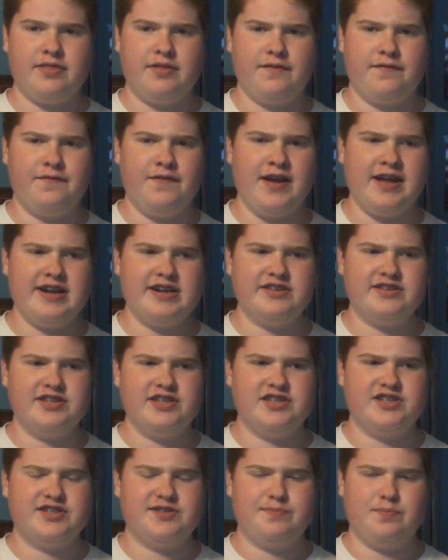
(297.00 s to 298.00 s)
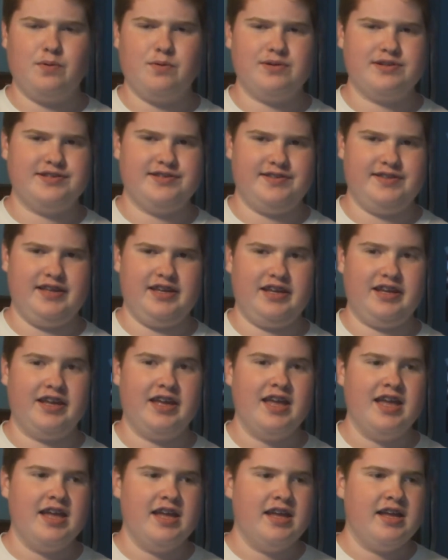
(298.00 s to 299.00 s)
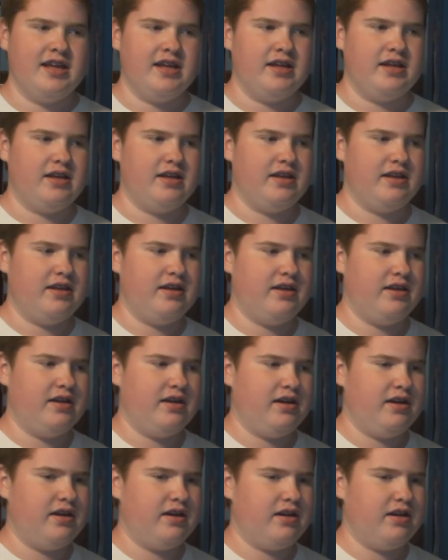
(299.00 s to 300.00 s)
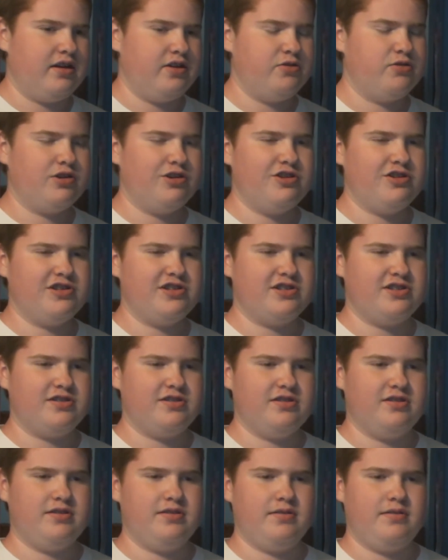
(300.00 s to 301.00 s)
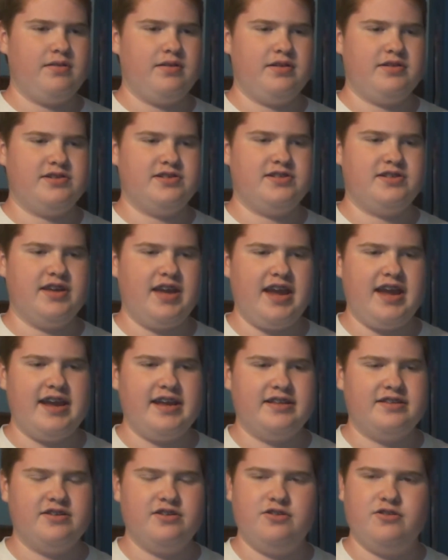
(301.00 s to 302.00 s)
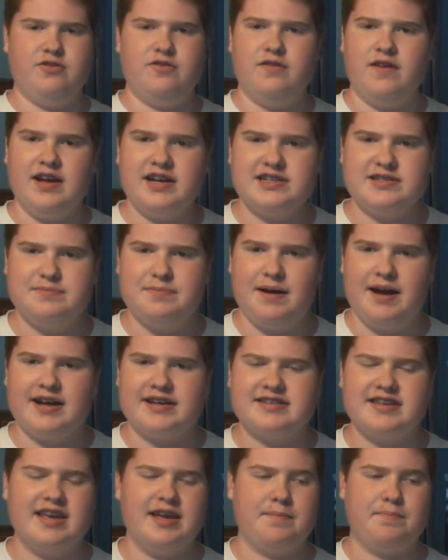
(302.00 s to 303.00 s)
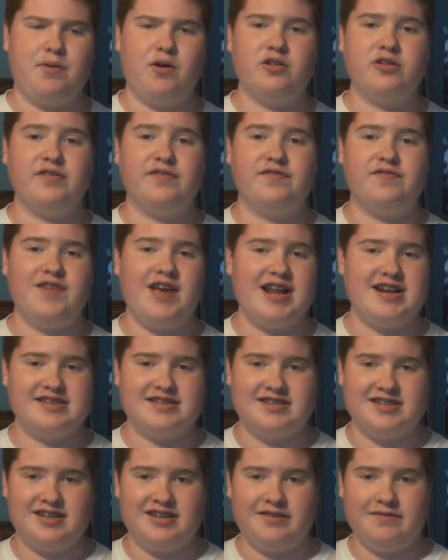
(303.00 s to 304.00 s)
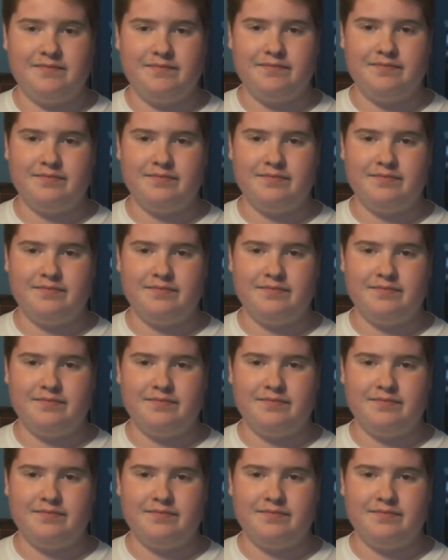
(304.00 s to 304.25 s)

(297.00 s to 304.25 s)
The fantasy sports thing. you could just say to your Xbox, hey, pull up fantasy,